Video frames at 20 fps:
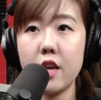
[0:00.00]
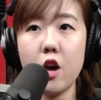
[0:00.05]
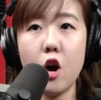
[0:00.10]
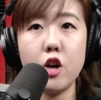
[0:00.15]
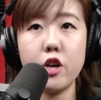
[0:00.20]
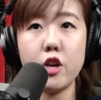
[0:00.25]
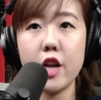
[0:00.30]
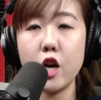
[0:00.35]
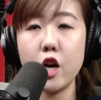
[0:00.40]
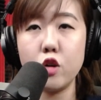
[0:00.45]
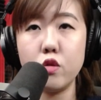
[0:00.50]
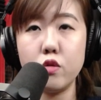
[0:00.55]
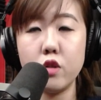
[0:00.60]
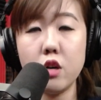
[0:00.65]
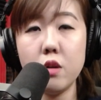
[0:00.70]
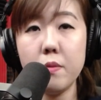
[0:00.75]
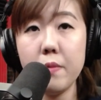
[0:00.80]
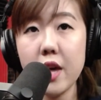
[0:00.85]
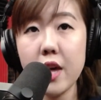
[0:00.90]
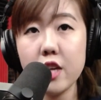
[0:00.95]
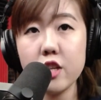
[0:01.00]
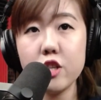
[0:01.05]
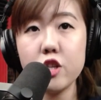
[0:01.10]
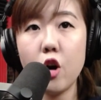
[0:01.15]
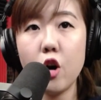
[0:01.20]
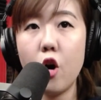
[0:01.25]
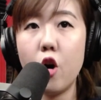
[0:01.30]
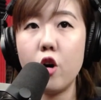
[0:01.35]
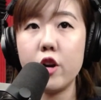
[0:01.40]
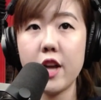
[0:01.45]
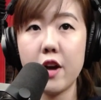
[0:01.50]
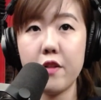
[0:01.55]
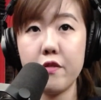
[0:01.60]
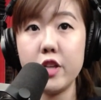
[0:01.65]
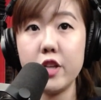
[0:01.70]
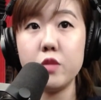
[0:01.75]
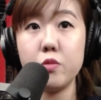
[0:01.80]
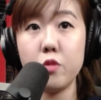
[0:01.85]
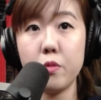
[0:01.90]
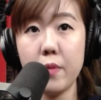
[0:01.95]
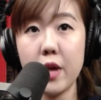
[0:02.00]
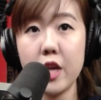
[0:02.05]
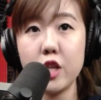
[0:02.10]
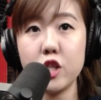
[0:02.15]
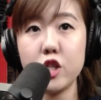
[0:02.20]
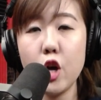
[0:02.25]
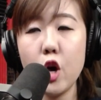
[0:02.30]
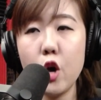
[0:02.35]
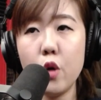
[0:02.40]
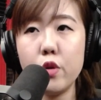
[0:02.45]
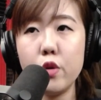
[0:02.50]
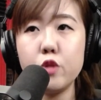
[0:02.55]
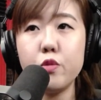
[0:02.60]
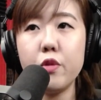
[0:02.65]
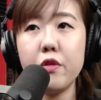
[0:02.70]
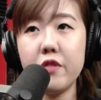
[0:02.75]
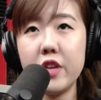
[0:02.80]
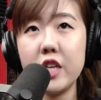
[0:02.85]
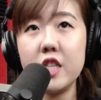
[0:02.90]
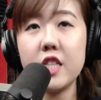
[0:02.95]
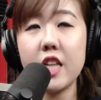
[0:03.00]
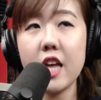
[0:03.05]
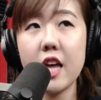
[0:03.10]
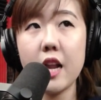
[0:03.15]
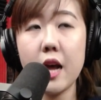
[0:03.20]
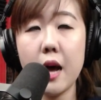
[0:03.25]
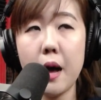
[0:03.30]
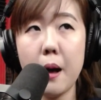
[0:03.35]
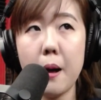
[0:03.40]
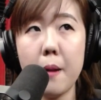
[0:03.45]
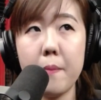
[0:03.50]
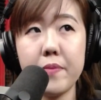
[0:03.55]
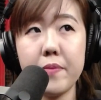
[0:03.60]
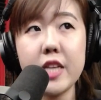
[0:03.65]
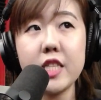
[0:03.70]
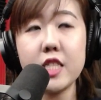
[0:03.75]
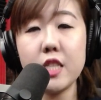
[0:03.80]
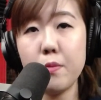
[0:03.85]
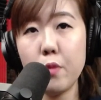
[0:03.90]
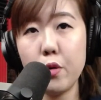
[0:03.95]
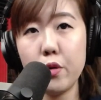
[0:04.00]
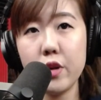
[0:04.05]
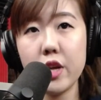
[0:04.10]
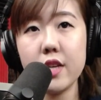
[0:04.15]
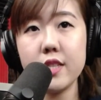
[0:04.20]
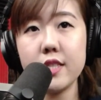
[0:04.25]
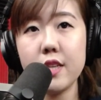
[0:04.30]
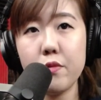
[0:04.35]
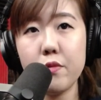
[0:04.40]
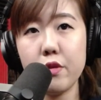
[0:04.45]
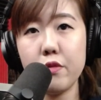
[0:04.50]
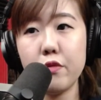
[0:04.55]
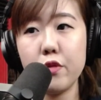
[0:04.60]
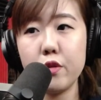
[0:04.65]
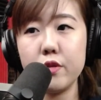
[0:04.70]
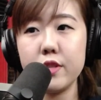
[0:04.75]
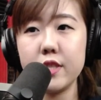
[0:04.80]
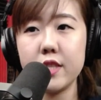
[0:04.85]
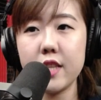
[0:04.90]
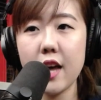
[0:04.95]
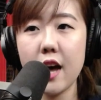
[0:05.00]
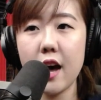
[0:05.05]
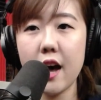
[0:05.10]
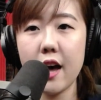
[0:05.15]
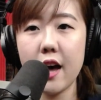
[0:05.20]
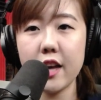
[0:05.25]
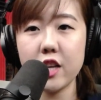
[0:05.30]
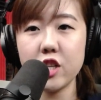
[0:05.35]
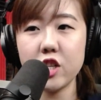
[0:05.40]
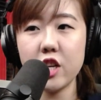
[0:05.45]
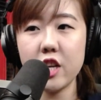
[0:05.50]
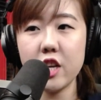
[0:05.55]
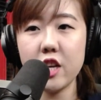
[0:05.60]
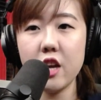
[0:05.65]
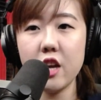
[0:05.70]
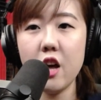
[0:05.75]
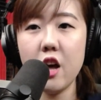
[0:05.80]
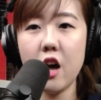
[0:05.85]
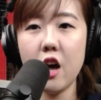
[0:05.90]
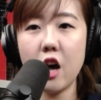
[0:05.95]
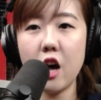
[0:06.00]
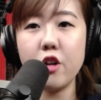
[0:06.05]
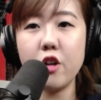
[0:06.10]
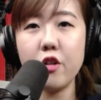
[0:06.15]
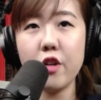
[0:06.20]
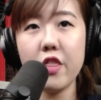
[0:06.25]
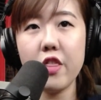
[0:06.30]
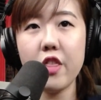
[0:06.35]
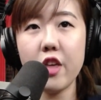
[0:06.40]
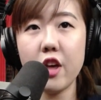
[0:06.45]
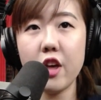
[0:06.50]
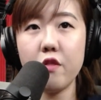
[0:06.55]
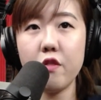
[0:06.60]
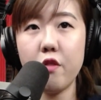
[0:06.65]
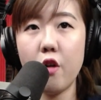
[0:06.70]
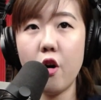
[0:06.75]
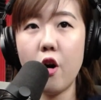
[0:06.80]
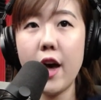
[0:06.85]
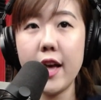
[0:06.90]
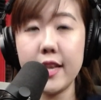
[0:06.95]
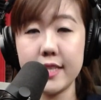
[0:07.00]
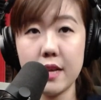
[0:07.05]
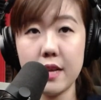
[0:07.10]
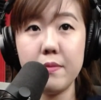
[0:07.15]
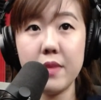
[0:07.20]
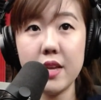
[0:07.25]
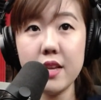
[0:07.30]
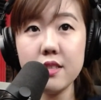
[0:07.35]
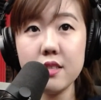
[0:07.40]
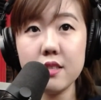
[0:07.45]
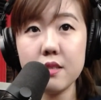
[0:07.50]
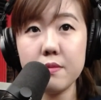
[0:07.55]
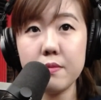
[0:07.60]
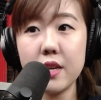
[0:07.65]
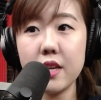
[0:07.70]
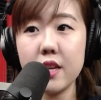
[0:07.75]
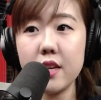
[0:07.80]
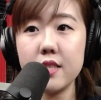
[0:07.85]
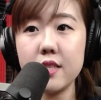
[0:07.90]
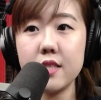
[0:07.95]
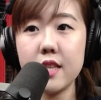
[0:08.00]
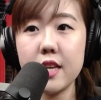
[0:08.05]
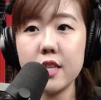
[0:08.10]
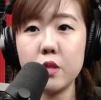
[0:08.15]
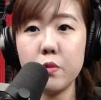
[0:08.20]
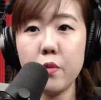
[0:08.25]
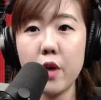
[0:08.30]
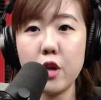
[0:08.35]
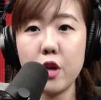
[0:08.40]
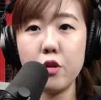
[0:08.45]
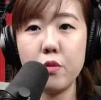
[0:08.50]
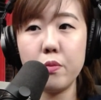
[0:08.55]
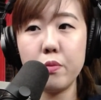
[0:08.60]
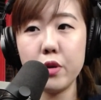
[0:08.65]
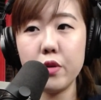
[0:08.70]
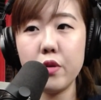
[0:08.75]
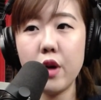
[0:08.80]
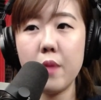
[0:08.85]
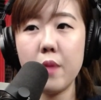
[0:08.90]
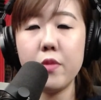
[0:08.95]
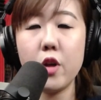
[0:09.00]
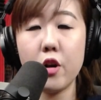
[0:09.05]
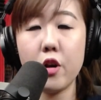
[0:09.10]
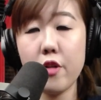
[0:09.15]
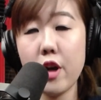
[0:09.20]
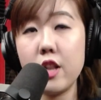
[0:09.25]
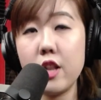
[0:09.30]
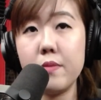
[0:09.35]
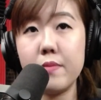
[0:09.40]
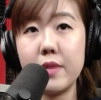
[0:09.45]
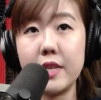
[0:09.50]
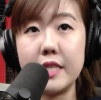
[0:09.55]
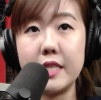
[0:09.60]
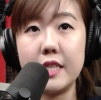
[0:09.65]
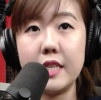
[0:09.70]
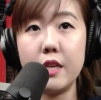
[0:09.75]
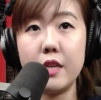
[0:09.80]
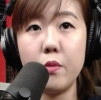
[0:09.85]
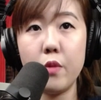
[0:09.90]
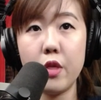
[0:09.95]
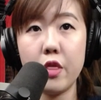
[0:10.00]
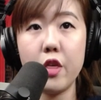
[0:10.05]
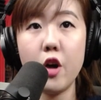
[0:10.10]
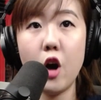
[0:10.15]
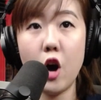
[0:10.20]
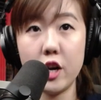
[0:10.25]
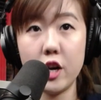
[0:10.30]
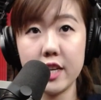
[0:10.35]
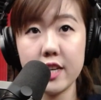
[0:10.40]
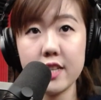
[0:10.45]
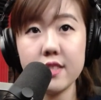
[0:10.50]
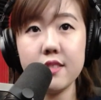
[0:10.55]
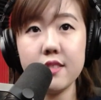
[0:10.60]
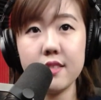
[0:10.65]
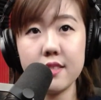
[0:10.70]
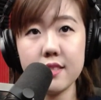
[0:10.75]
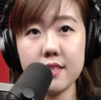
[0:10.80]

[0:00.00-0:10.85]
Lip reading: on their Google page or their Facebook page, which we feel that testimonials and reviews, they are actually a great thing for SMEs because that's where you build up your credibility with your audience.